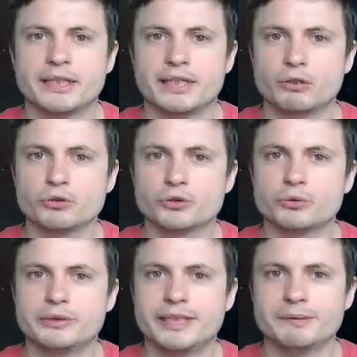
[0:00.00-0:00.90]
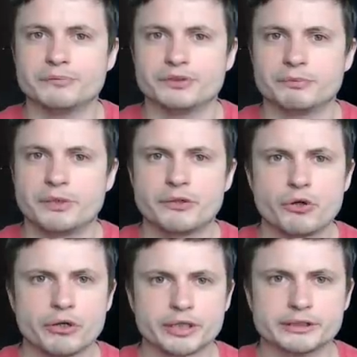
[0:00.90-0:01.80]
it also dims
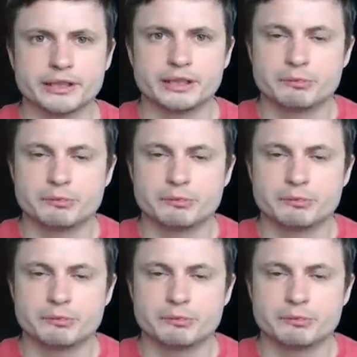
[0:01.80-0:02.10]
periodically.